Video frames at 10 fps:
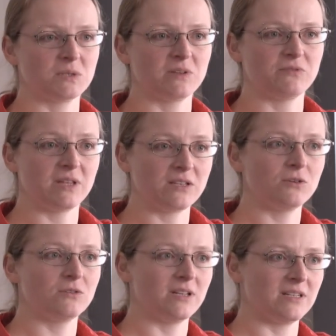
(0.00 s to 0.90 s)
If they
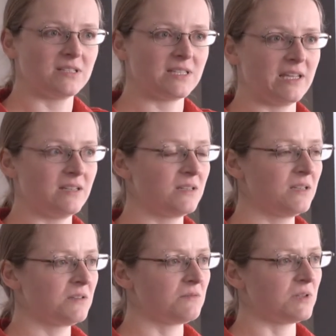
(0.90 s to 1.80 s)
don't understand
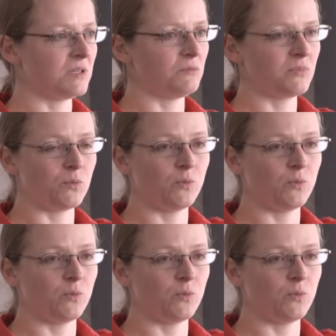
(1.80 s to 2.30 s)
the